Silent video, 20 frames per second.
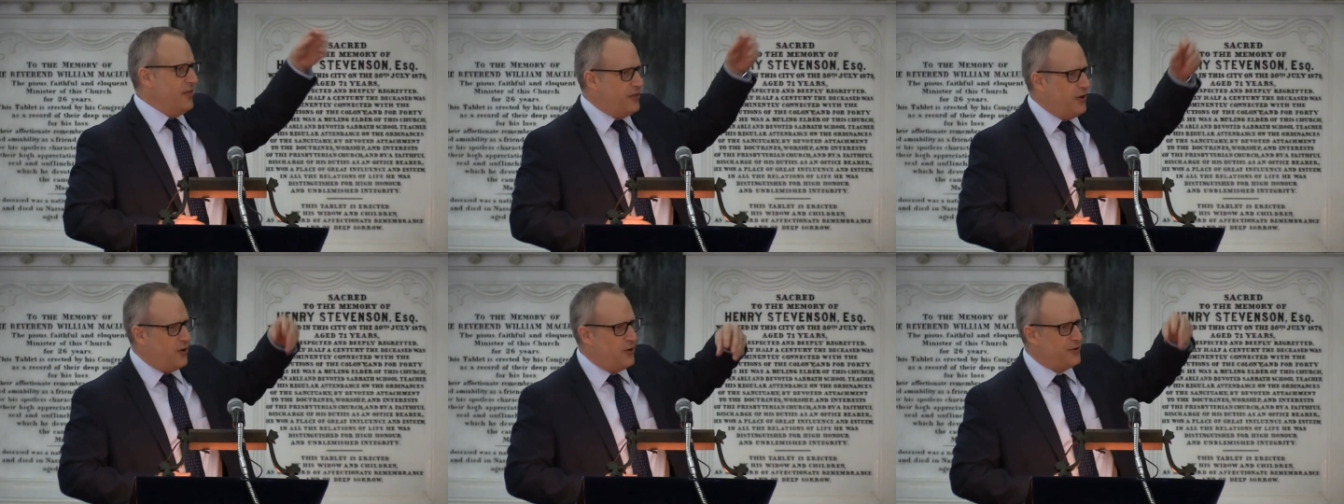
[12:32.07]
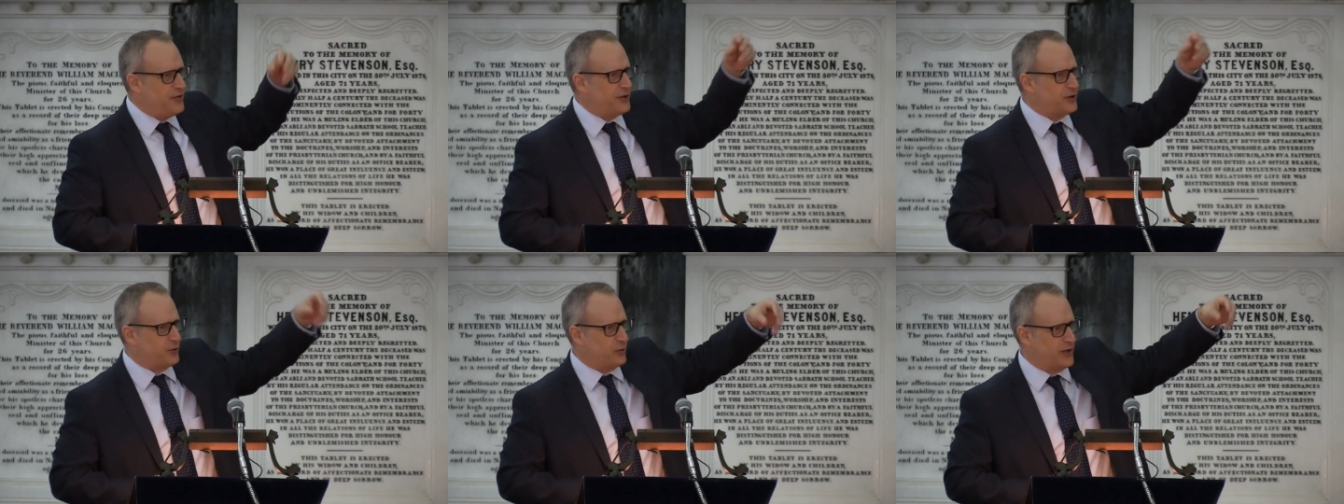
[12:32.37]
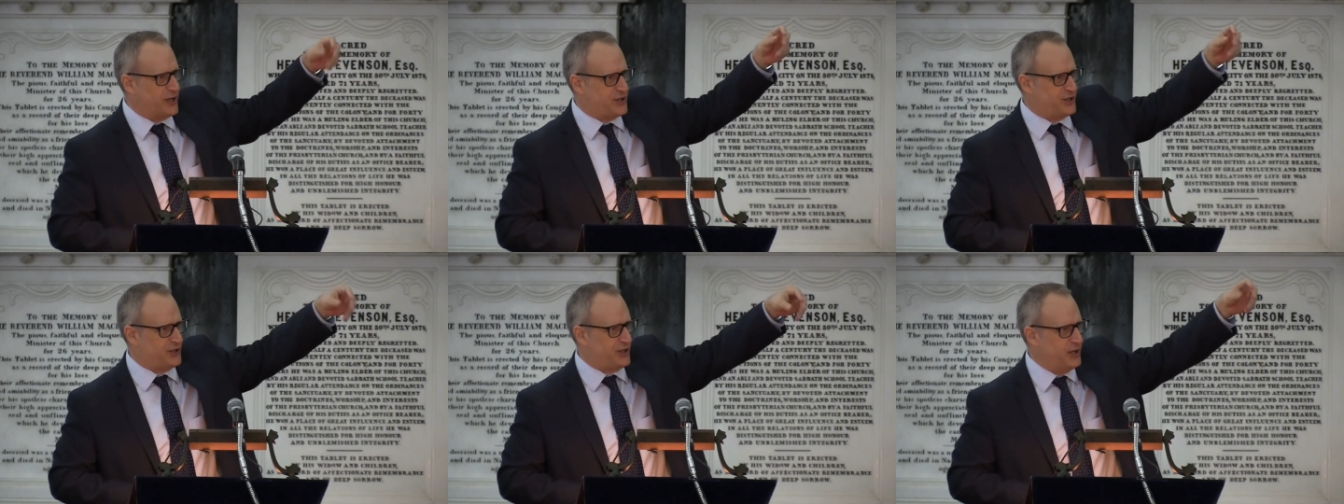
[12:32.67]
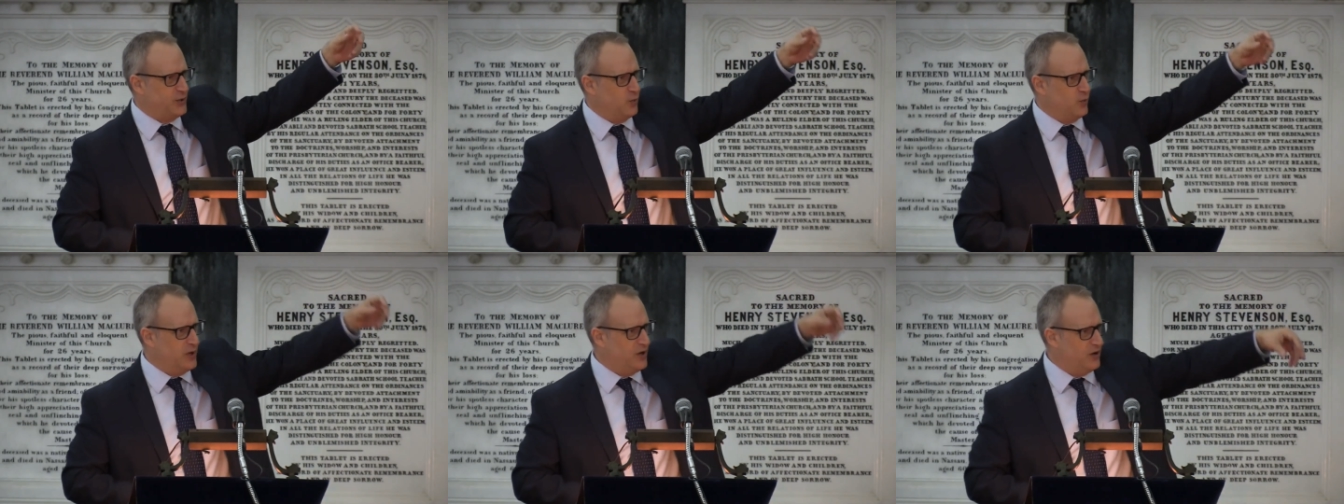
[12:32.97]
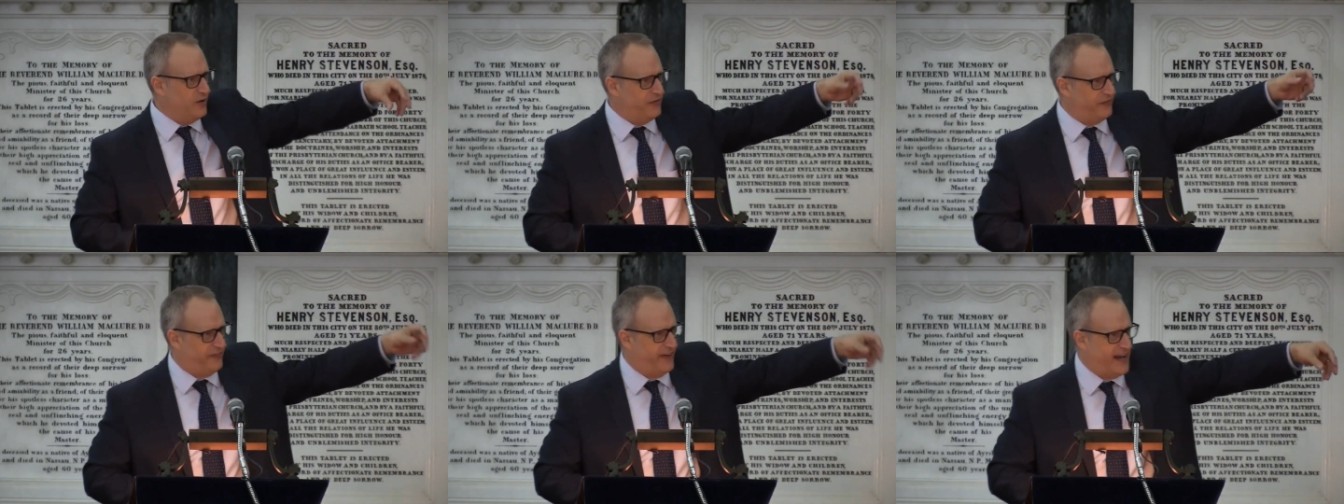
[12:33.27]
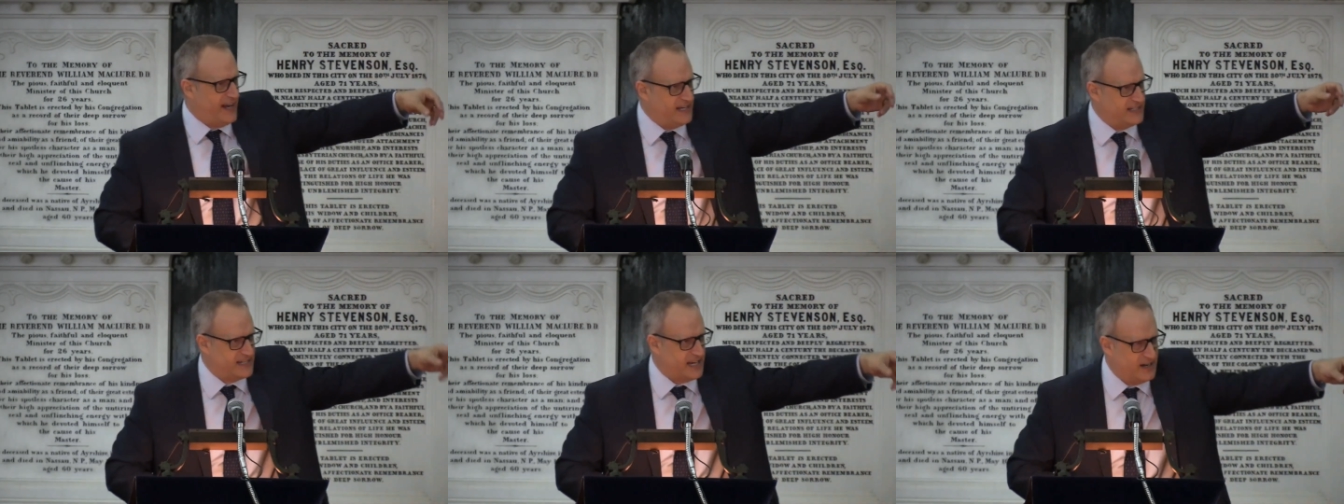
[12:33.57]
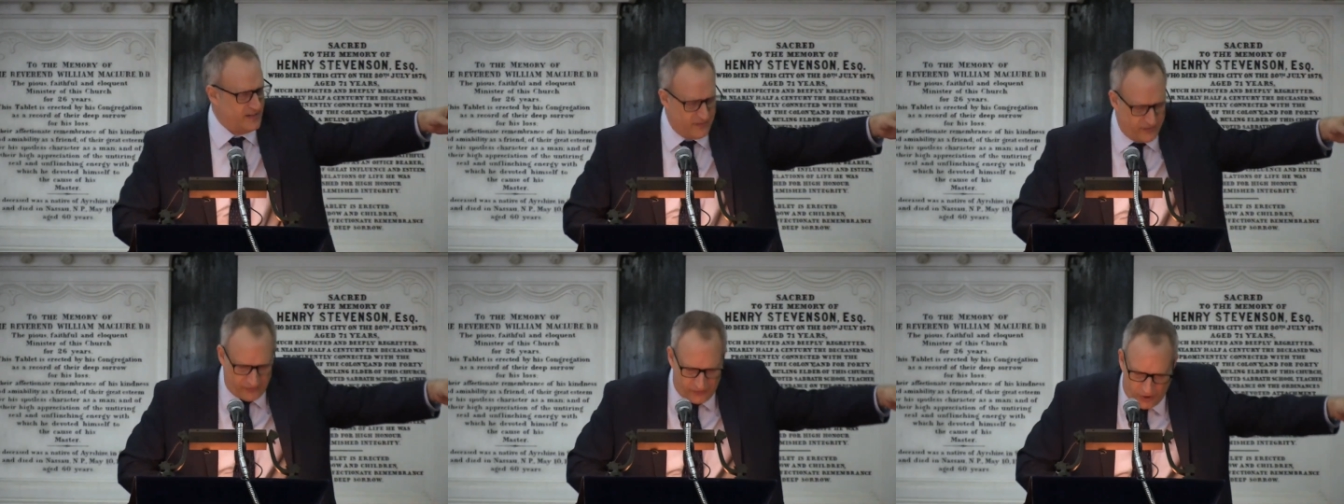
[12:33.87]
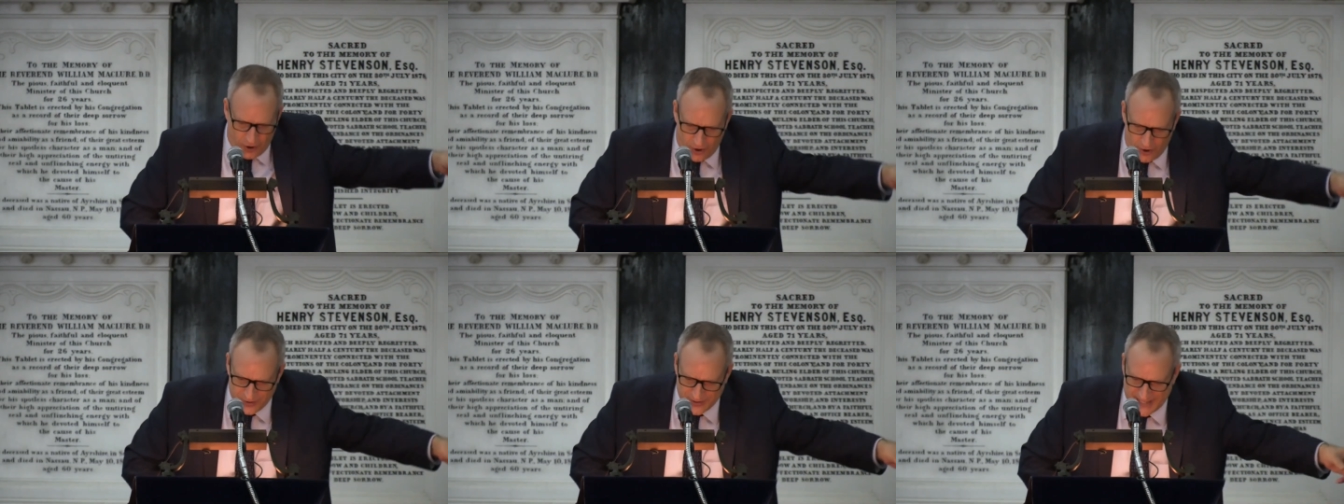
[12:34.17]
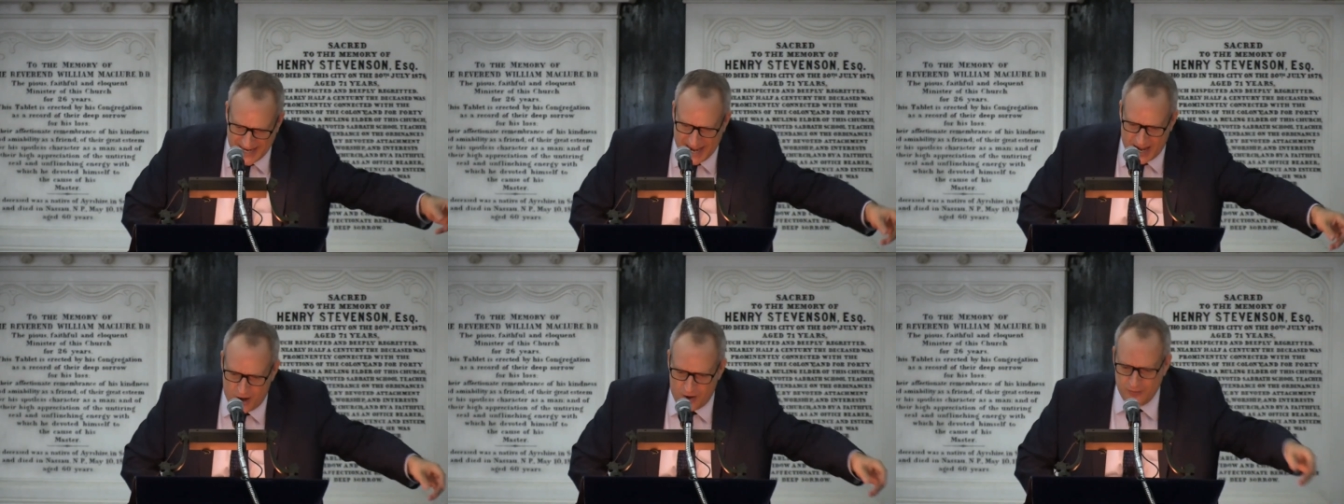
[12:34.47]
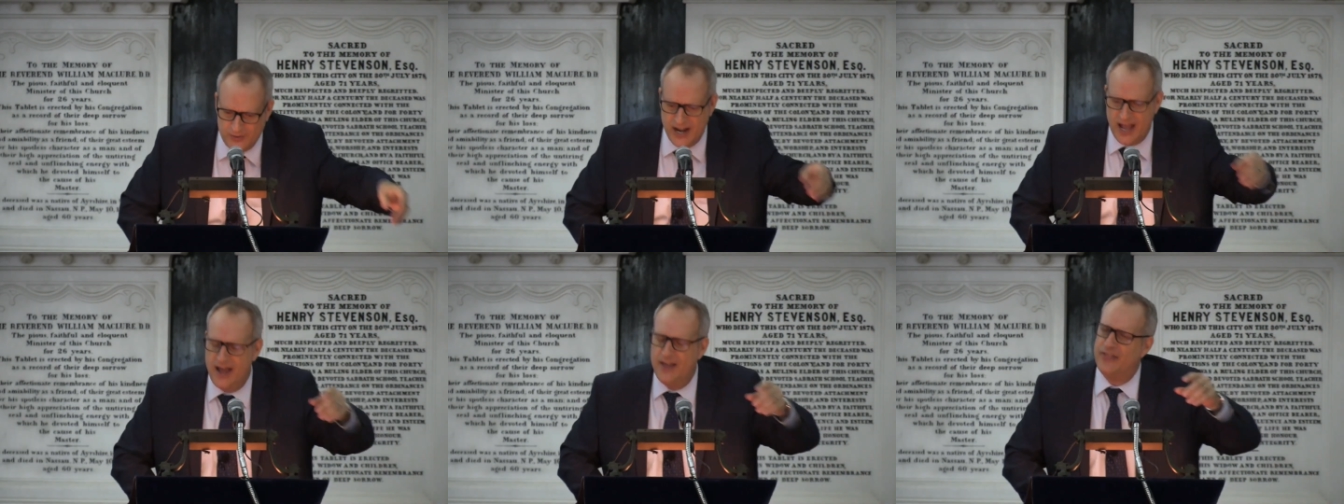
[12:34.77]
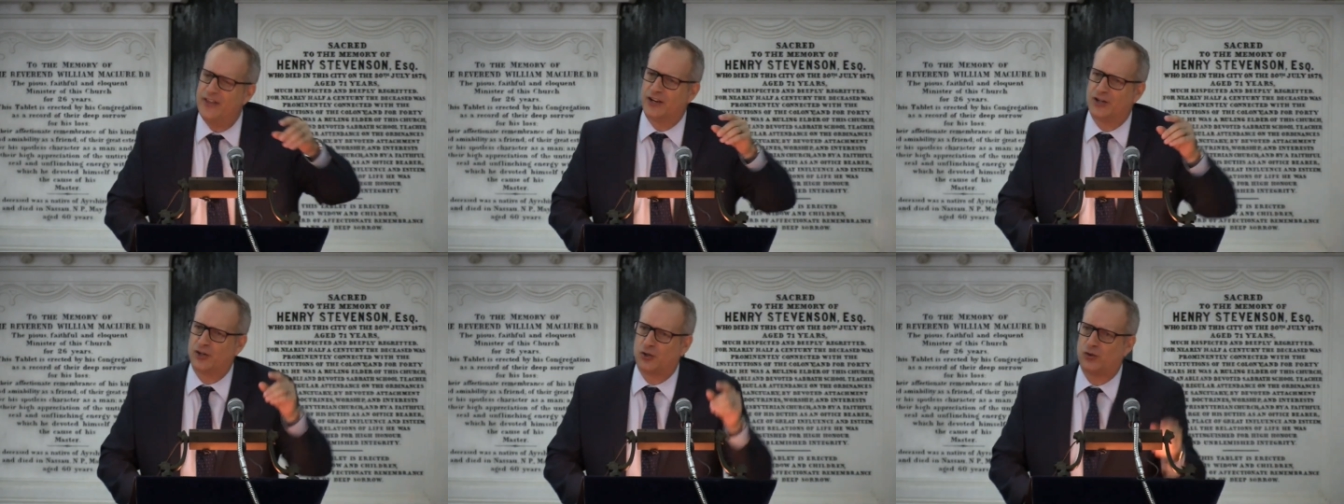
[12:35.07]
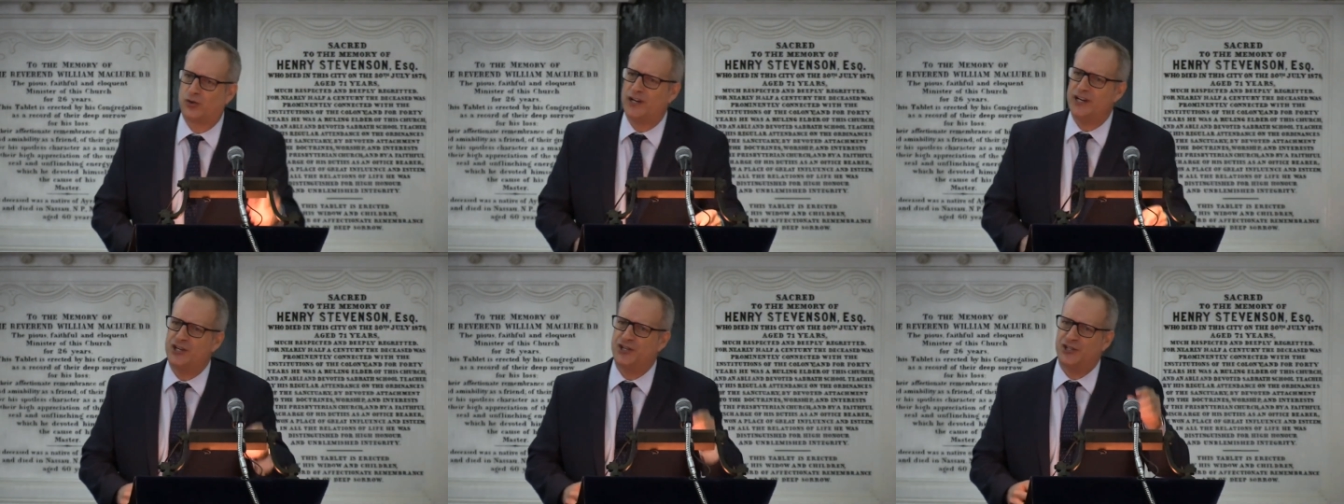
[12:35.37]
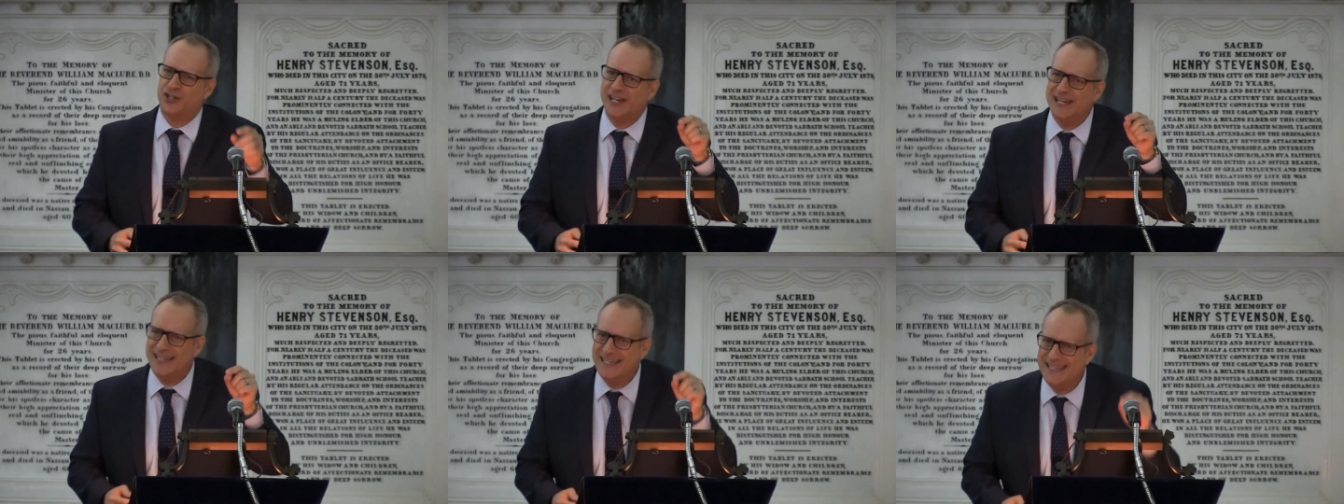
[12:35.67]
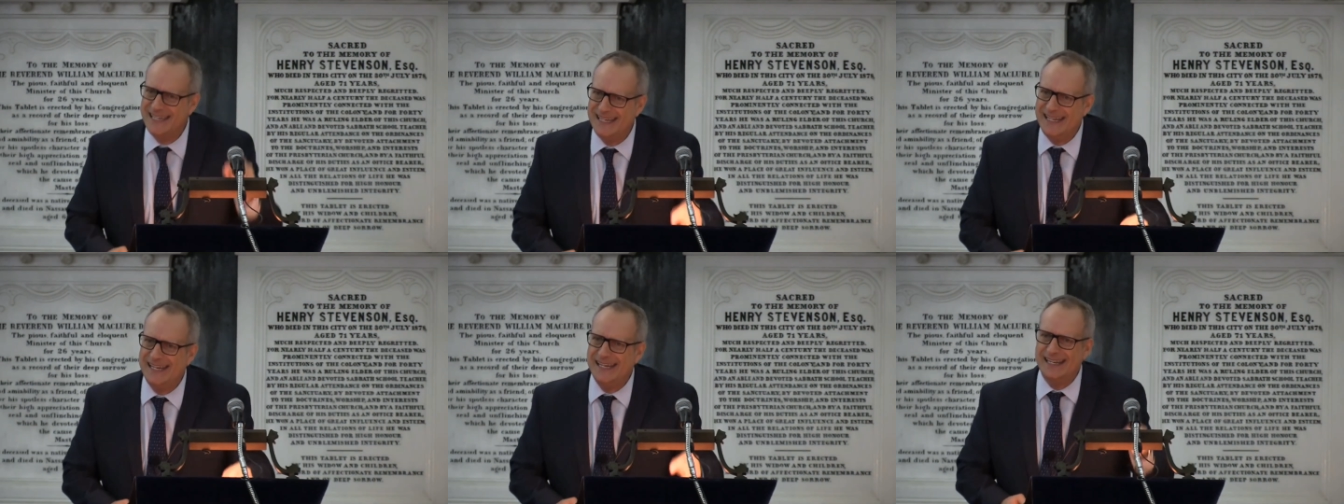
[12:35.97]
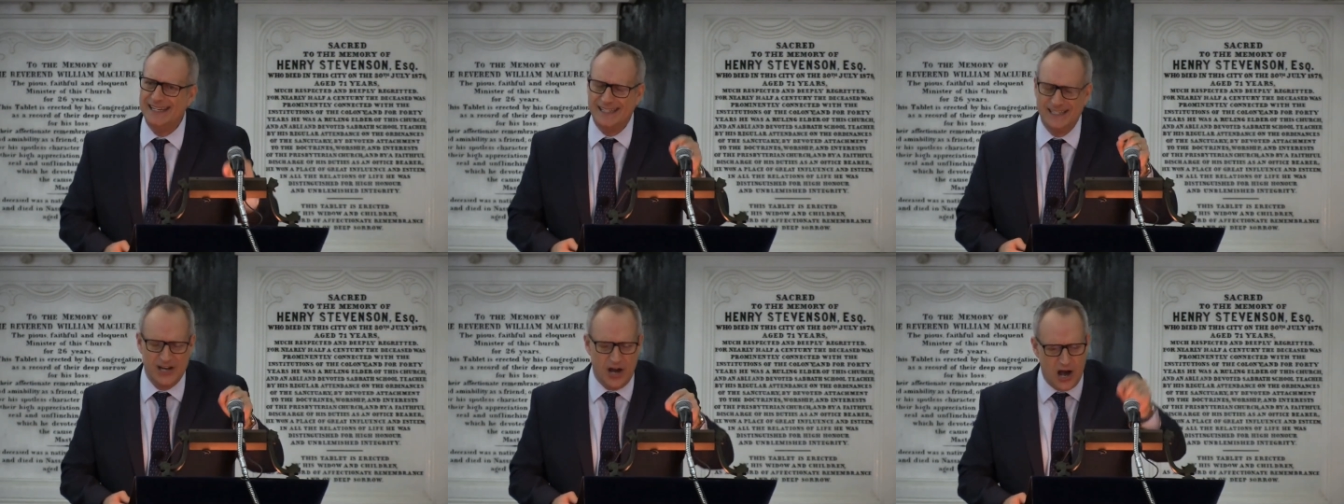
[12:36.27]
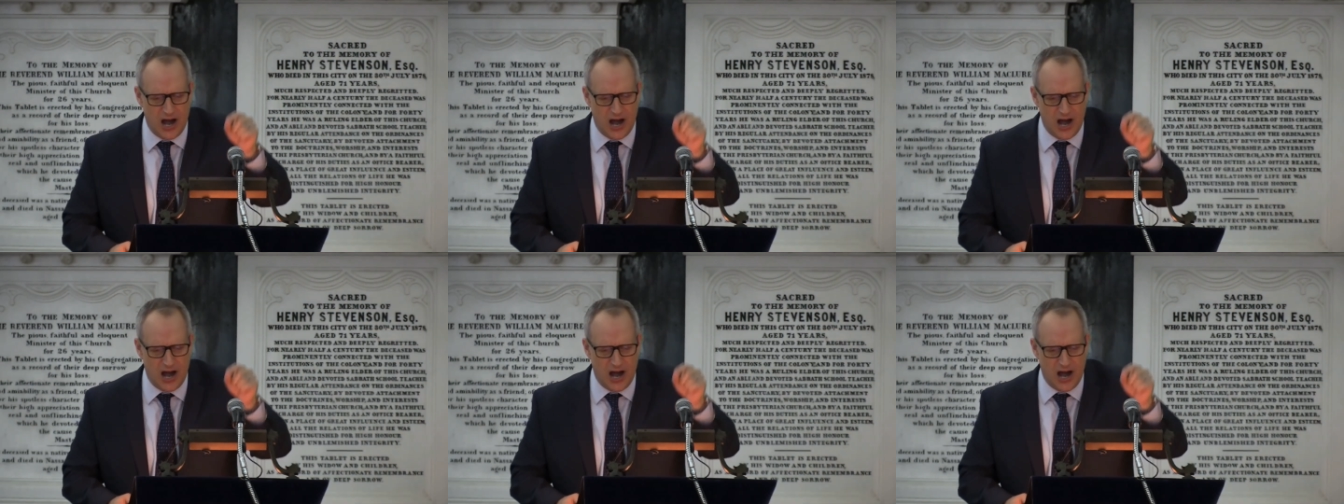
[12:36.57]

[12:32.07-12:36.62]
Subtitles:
though the Christian will faint and fall down, the Christian need